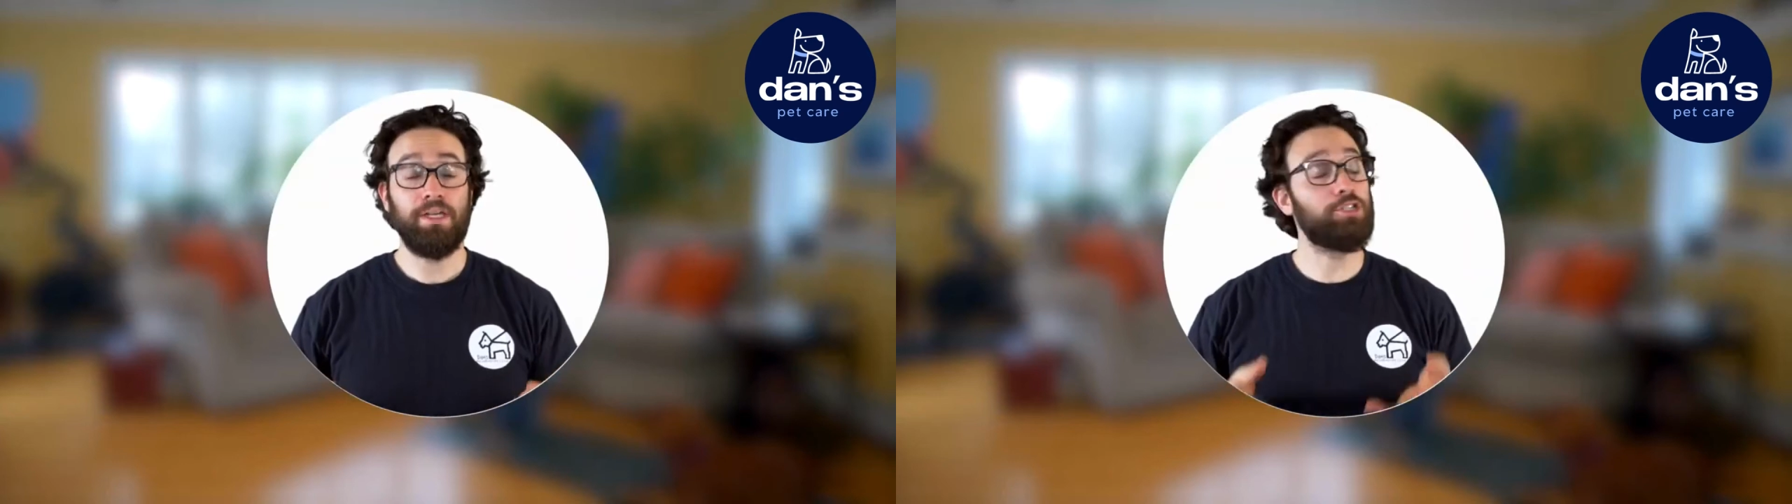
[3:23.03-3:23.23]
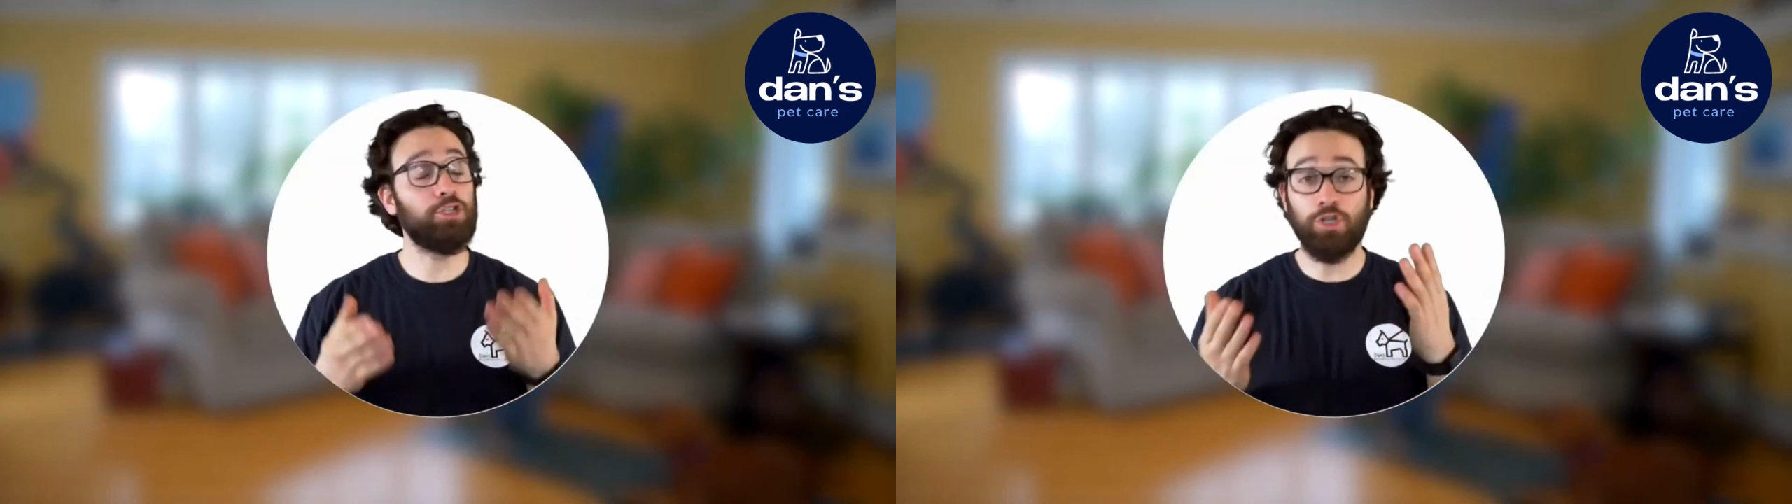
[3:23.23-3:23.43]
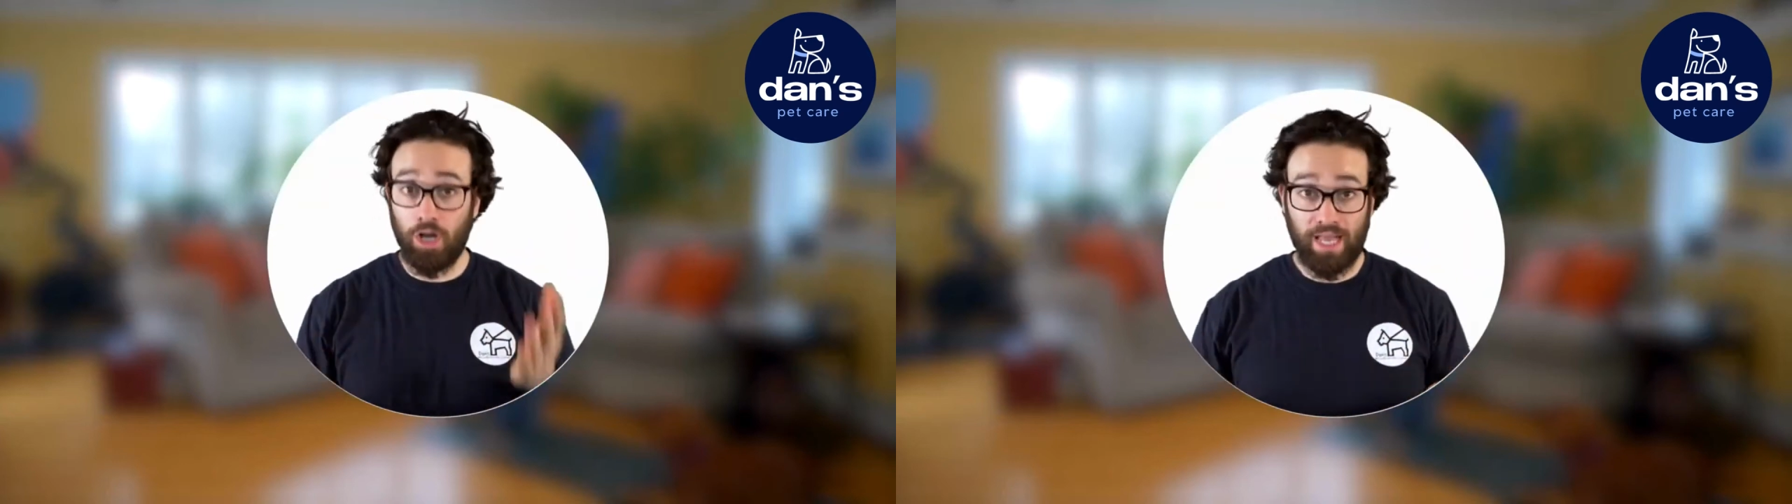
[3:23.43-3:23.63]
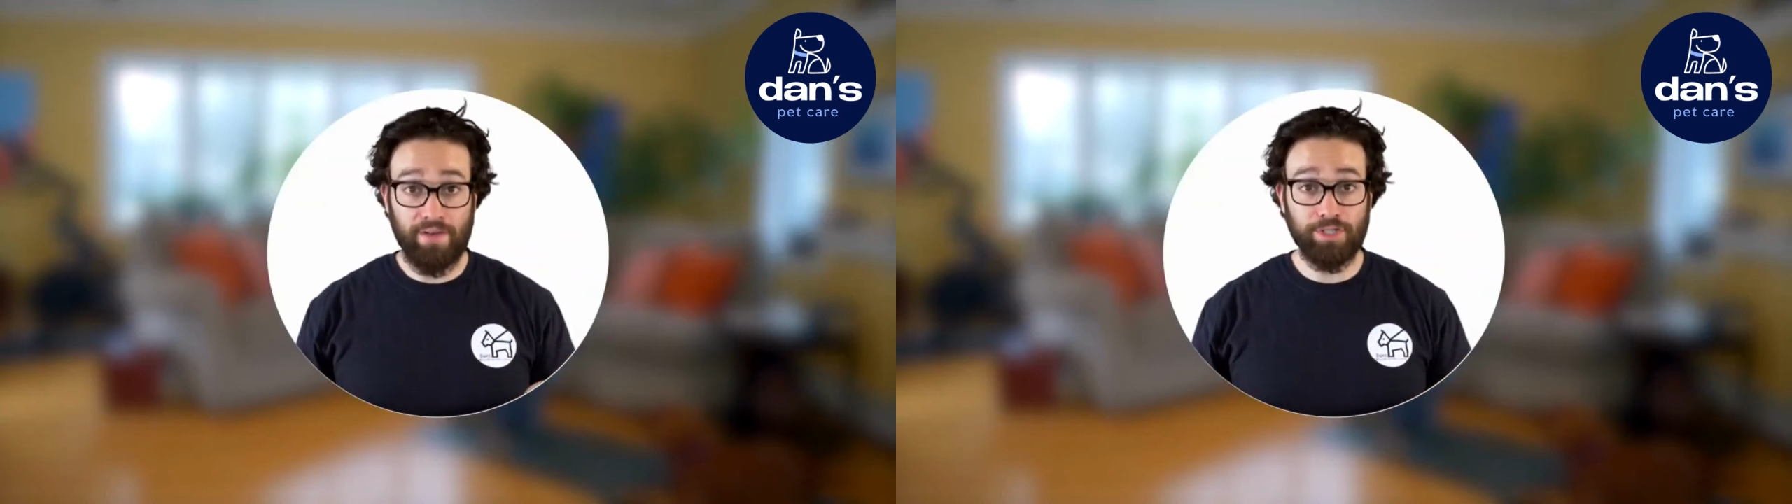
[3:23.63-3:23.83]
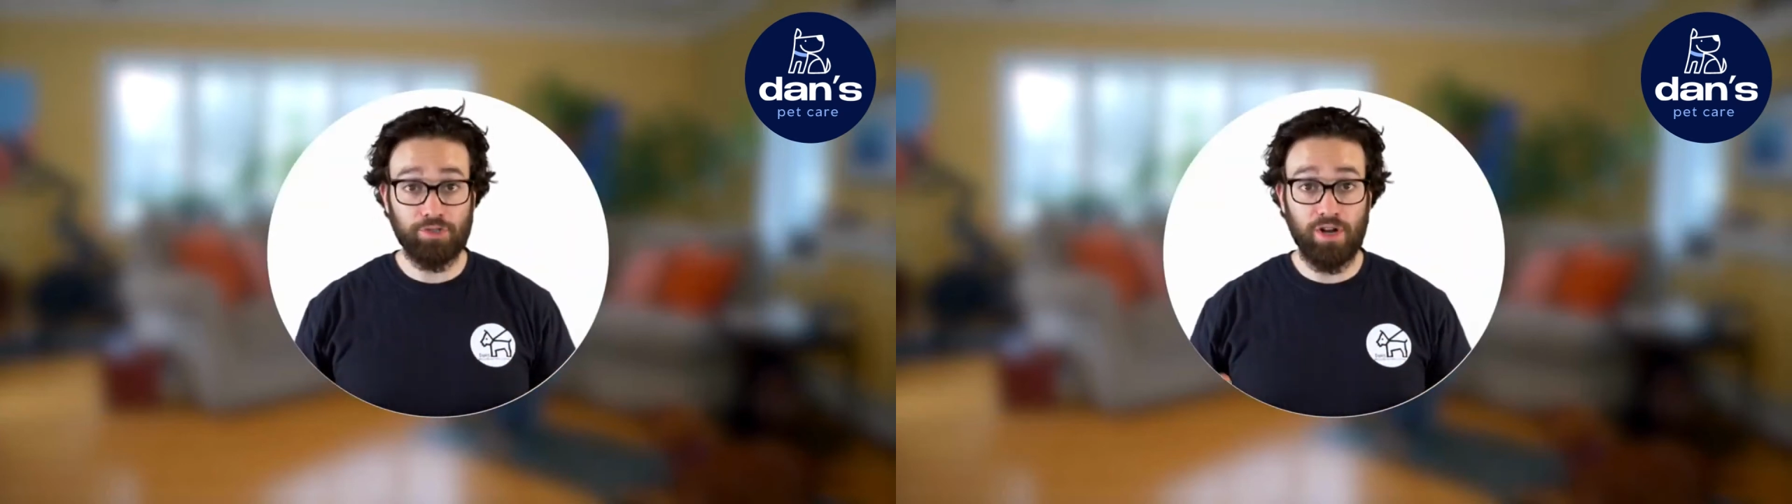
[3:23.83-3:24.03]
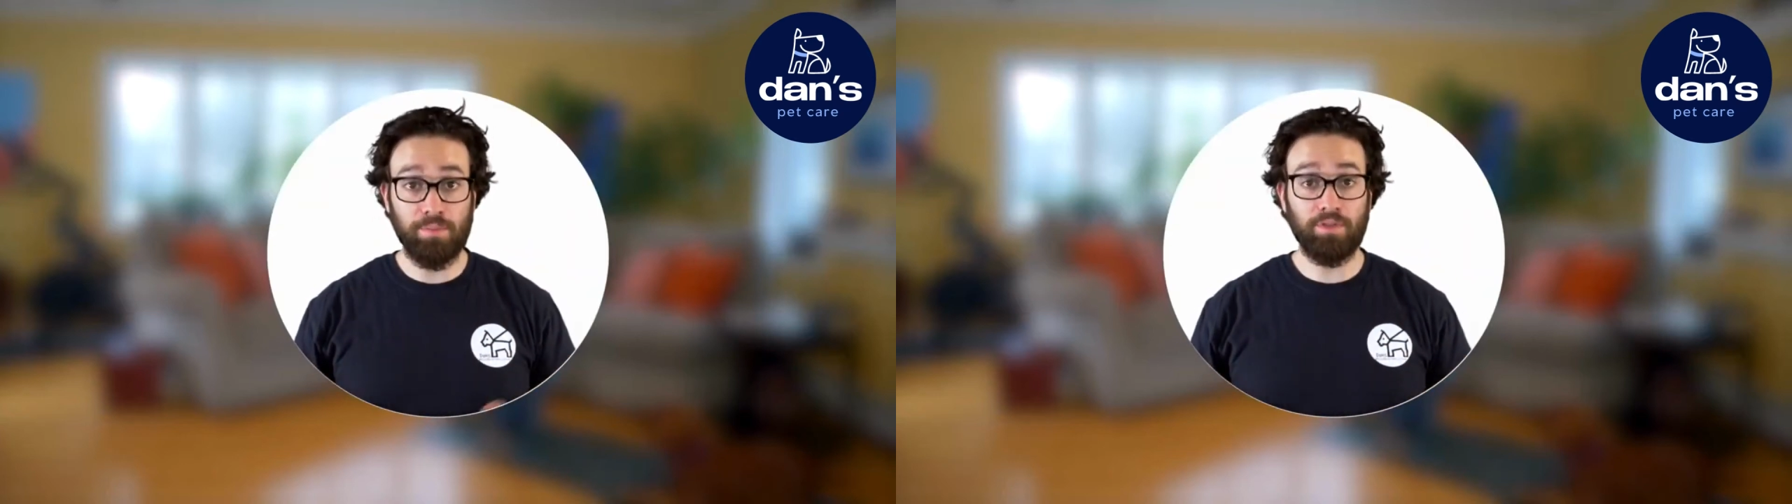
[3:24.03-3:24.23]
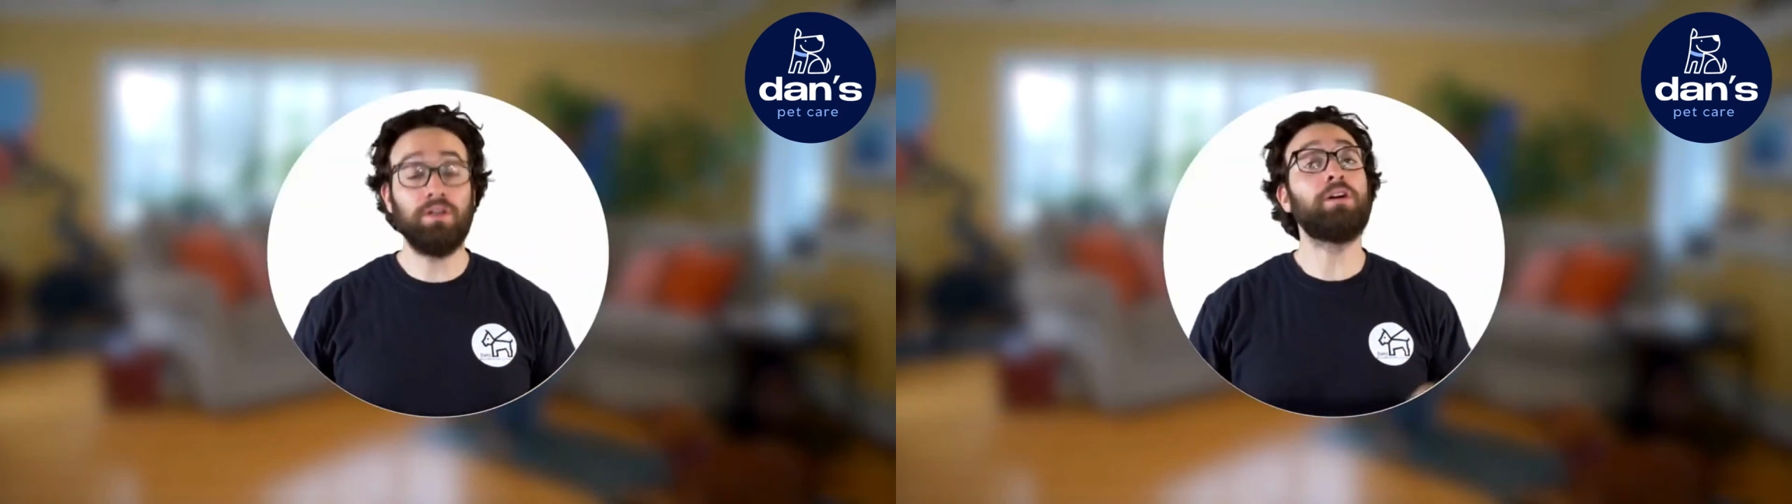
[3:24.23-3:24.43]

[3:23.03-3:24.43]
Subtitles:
is your dog having trouble